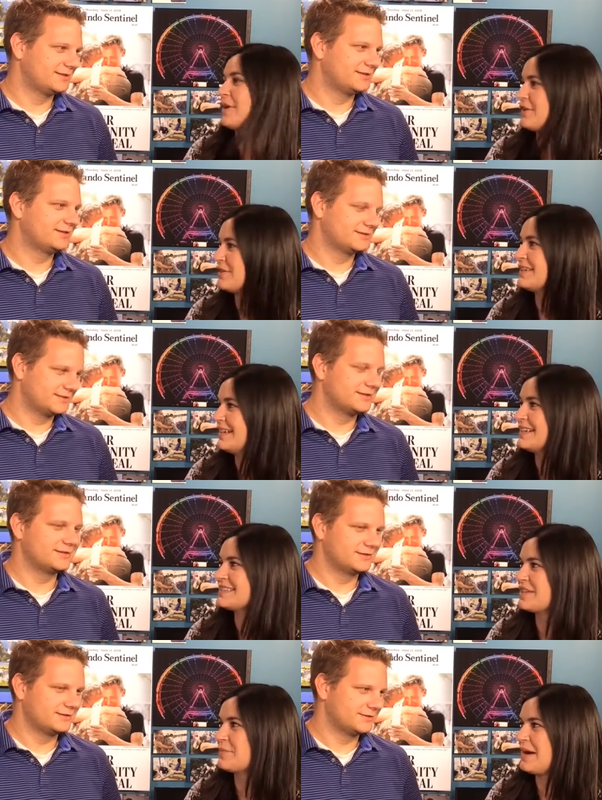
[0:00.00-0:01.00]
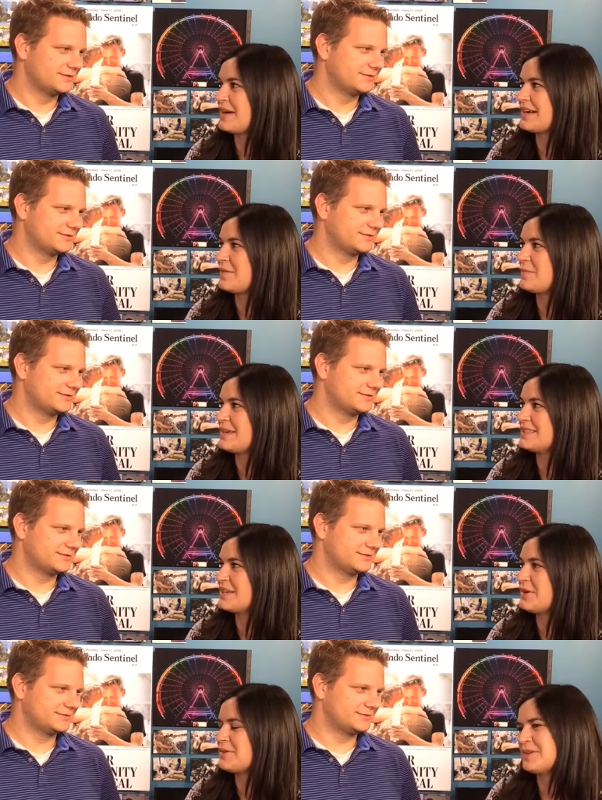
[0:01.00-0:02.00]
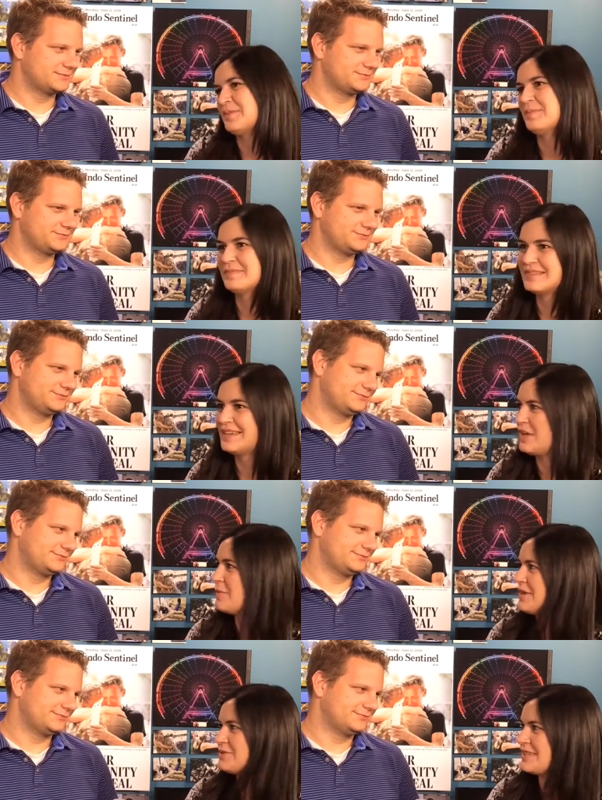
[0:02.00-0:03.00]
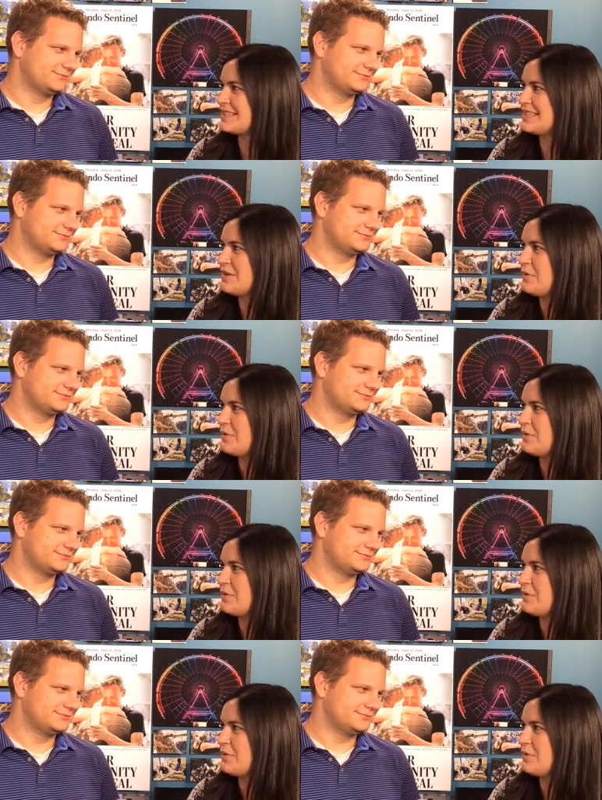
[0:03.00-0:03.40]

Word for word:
Speaker 1: Barrel, yeah, is their parent company. So it'll it'll be interesting to see